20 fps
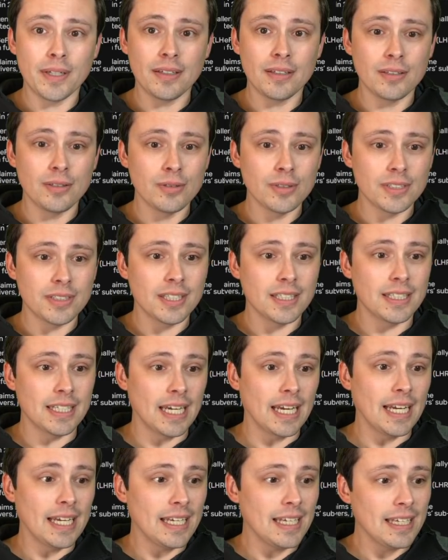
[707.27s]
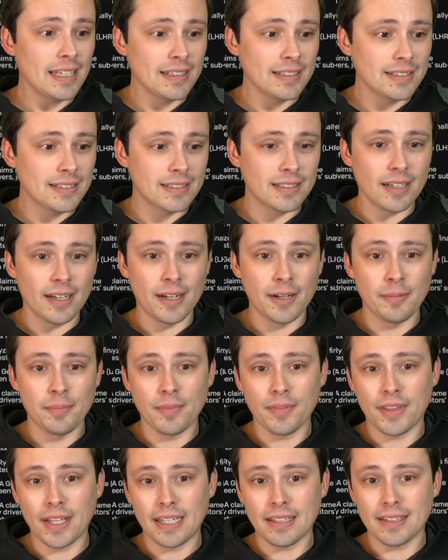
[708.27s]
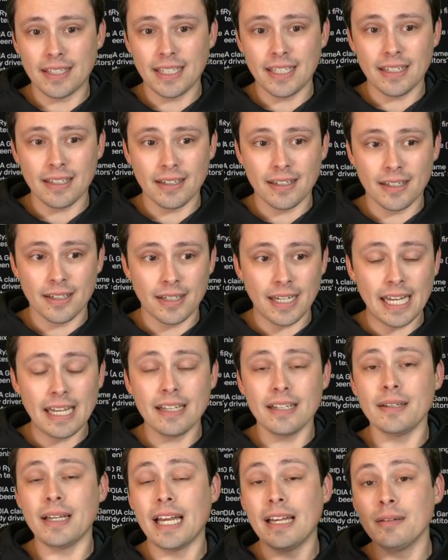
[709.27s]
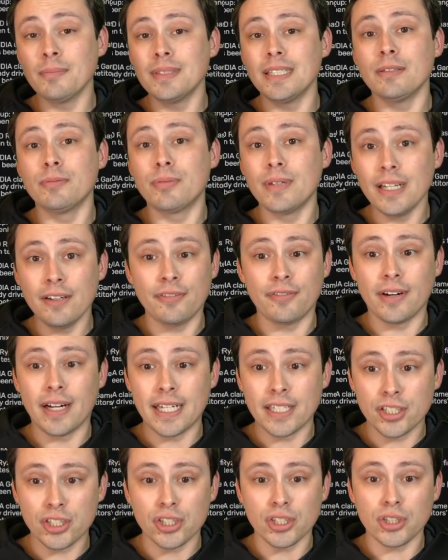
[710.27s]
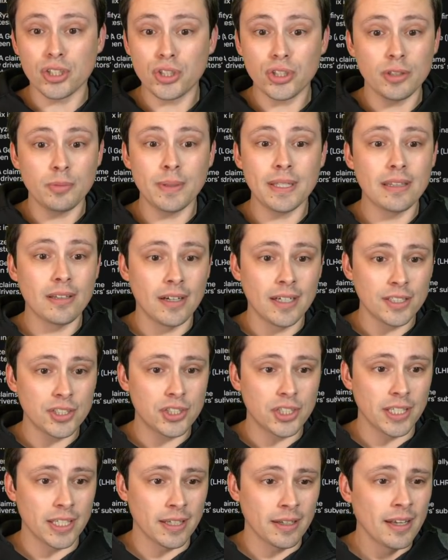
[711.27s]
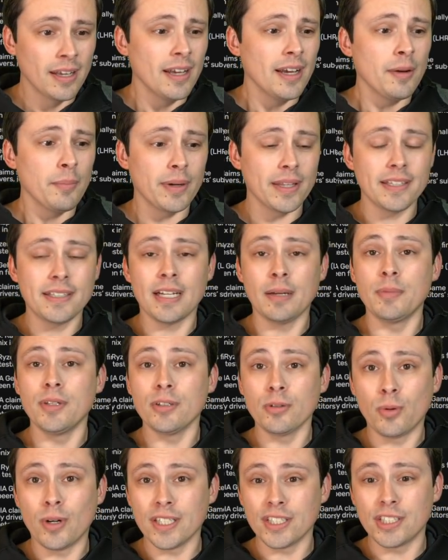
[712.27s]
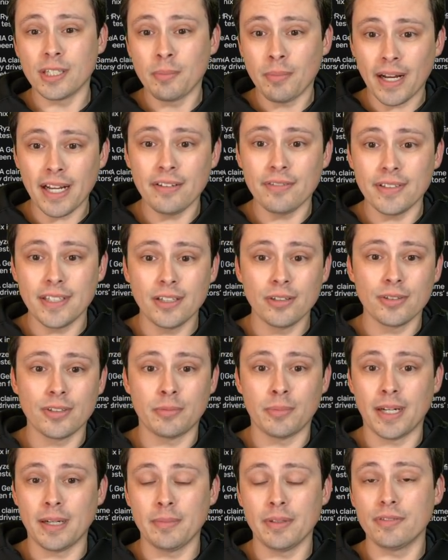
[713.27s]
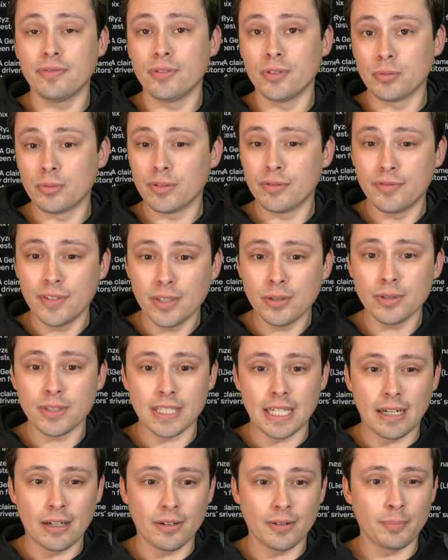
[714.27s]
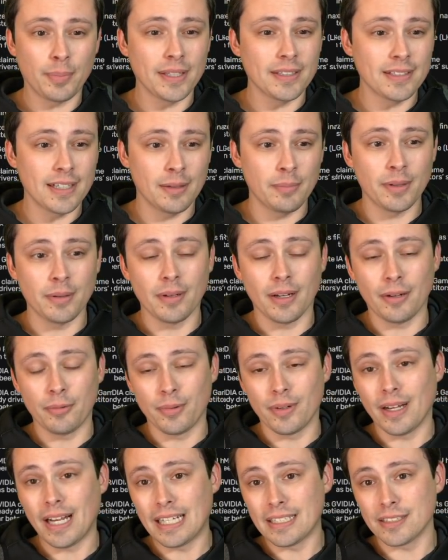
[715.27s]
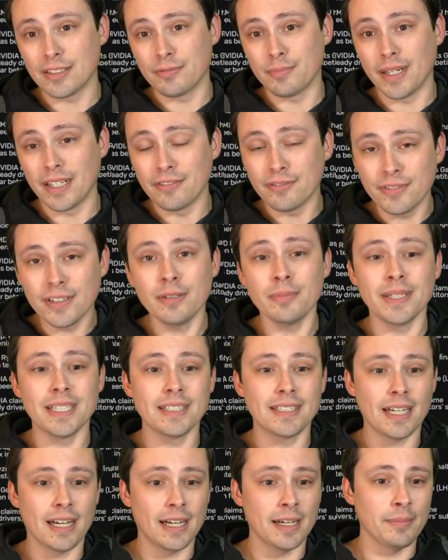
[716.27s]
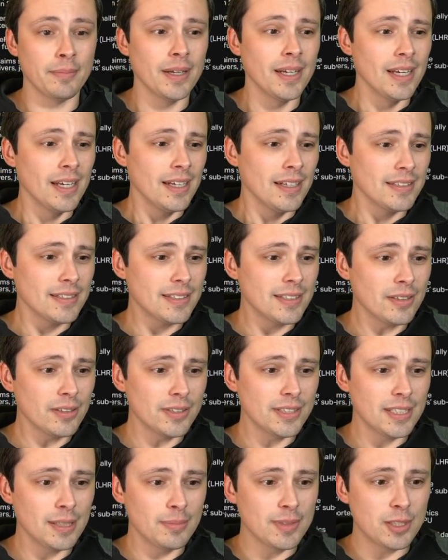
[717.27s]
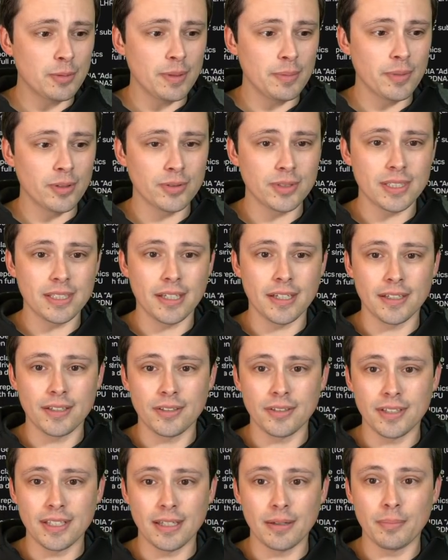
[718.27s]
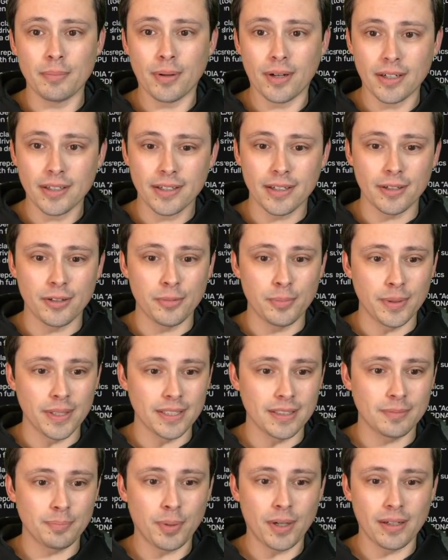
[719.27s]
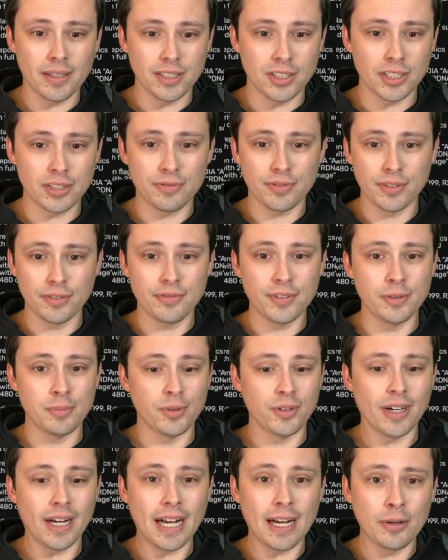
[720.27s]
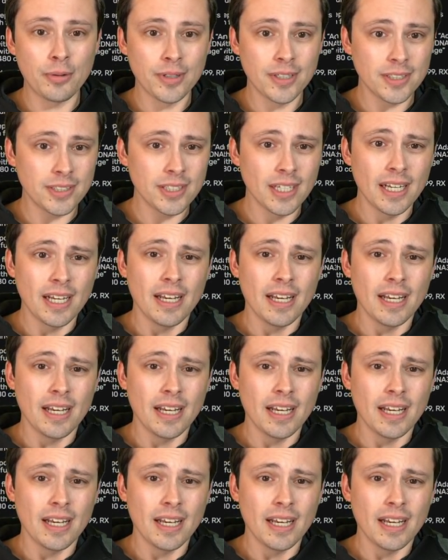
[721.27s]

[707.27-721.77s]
of news today is um, that the uh, AMD refresh should be launching. By the time you're watching my video, there might be full reviews out. By the time, I, uh, uh, as of my filming time, still seems to be mostly under the embargo, but probably just for a few more hours.